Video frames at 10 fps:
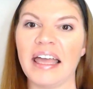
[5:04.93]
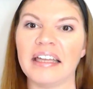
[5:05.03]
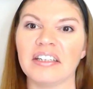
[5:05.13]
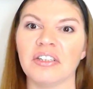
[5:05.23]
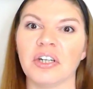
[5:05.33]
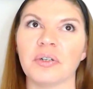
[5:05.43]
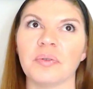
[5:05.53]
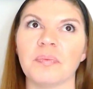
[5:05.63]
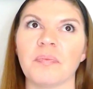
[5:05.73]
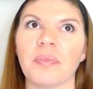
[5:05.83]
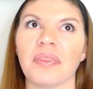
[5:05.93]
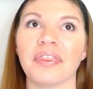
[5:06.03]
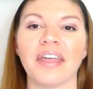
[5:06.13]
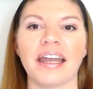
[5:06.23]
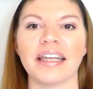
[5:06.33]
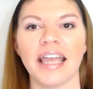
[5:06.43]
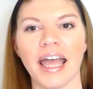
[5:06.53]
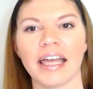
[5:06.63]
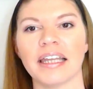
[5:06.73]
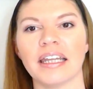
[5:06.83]
And, then
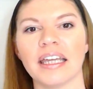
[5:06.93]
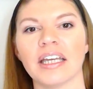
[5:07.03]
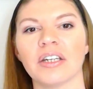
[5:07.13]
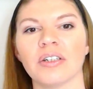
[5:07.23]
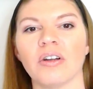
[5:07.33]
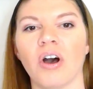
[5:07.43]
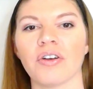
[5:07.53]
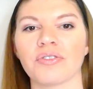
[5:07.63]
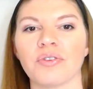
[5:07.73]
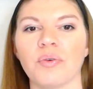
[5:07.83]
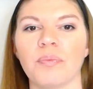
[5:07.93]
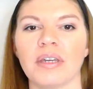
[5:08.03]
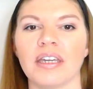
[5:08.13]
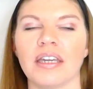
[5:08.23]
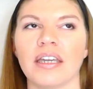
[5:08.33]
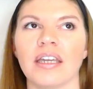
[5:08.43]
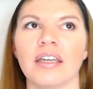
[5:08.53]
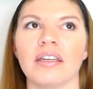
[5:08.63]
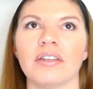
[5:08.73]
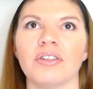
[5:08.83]
again, it could also
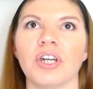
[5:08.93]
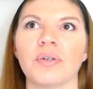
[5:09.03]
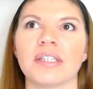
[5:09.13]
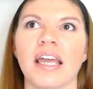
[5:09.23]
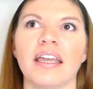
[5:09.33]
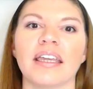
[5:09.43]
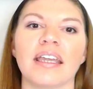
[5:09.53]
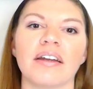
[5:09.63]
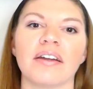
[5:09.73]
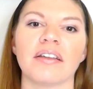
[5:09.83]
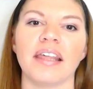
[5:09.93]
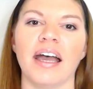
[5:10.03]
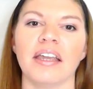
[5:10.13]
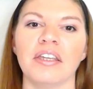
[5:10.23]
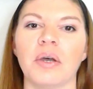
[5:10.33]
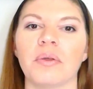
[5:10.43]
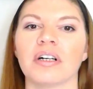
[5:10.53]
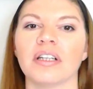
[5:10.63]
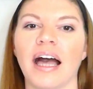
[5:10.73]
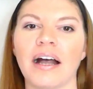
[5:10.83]
be, saying here that,
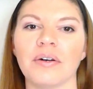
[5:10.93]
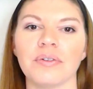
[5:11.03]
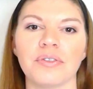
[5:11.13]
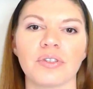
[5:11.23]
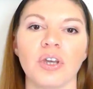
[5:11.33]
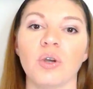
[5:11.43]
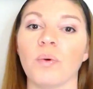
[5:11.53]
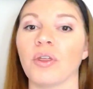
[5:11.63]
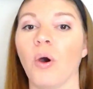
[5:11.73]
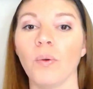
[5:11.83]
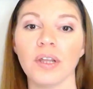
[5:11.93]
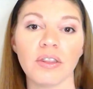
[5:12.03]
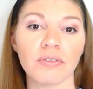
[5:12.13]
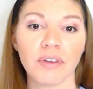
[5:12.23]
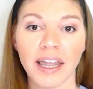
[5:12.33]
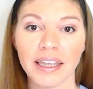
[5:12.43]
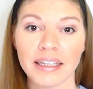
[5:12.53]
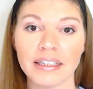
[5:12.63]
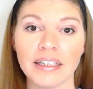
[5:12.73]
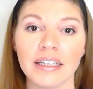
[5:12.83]
the clouds withholding the
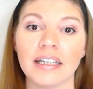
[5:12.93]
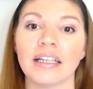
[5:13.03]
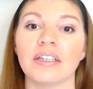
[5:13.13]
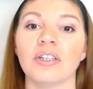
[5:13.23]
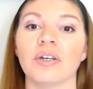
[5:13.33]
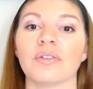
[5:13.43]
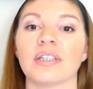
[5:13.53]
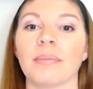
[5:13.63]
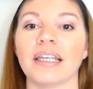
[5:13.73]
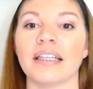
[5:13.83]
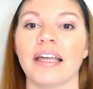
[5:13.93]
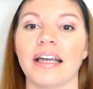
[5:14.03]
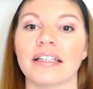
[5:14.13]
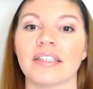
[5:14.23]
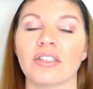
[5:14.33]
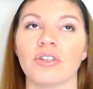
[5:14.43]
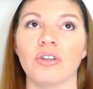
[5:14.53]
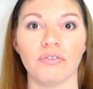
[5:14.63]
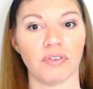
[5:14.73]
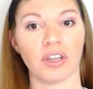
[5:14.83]
rain something that's
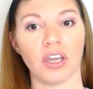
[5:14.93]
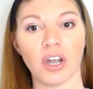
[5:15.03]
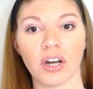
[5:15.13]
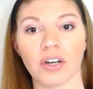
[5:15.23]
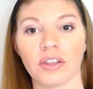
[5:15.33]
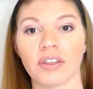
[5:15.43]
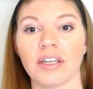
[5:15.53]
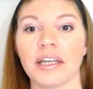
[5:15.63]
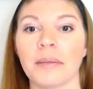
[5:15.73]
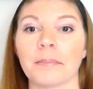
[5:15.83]
good for the earth,